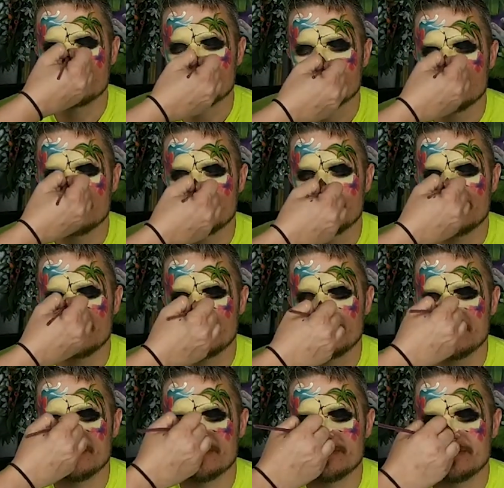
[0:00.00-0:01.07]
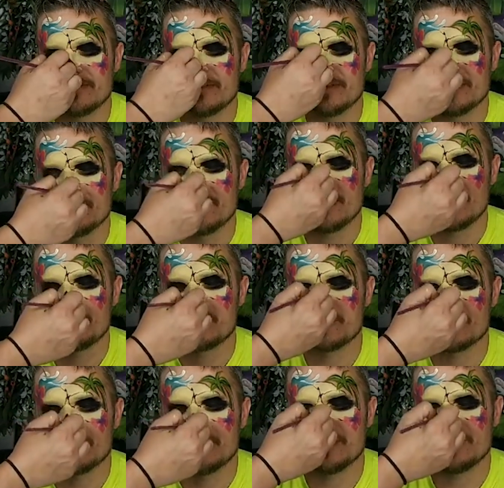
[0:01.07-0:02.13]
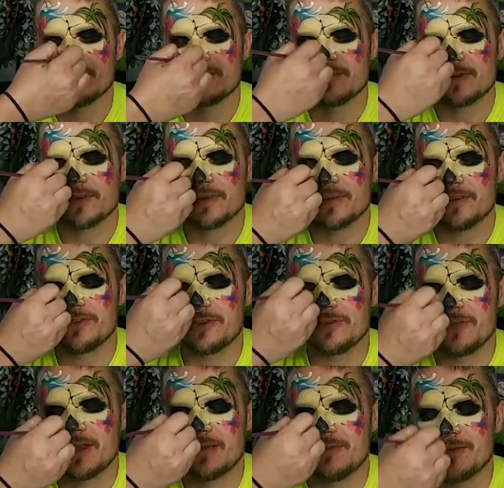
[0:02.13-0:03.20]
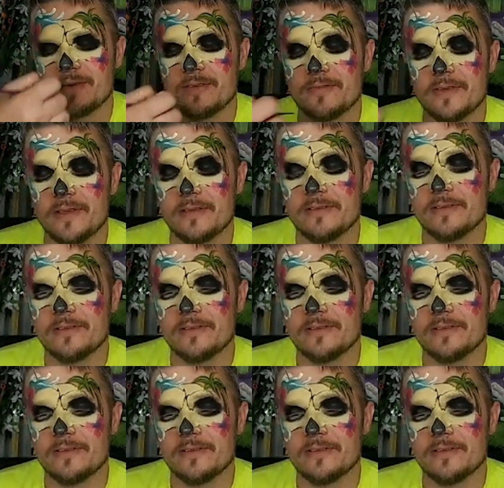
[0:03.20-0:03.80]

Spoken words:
What's funny is, I'm sure you just forget that you even have it on your face.